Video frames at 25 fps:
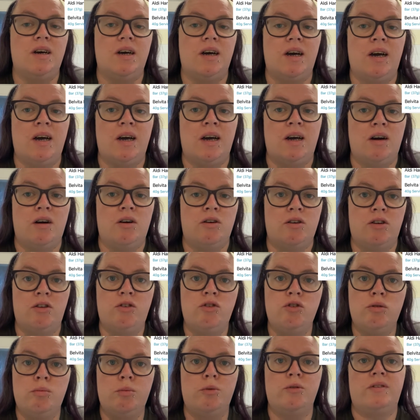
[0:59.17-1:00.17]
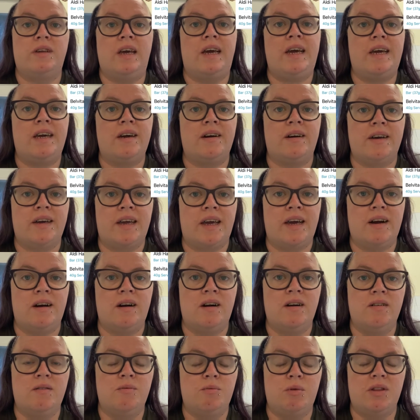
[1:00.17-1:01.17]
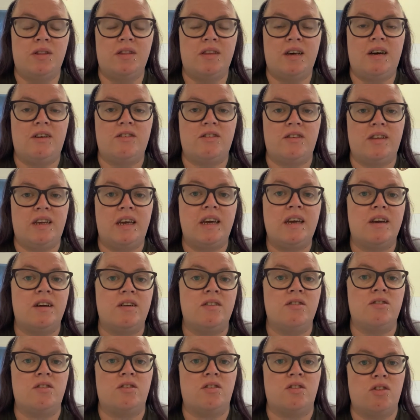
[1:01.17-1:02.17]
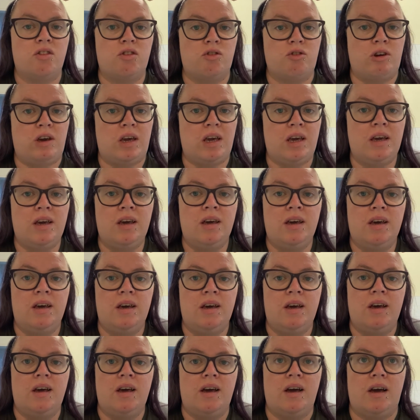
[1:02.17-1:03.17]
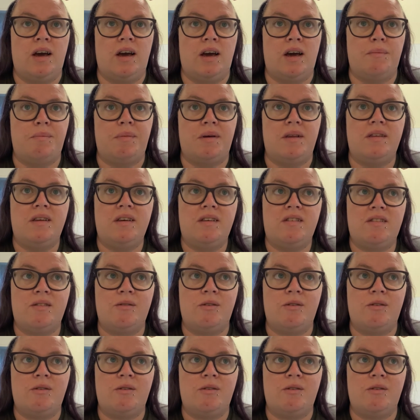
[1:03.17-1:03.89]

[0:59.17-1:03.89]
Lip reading: On a normal day, I get 1,803. But this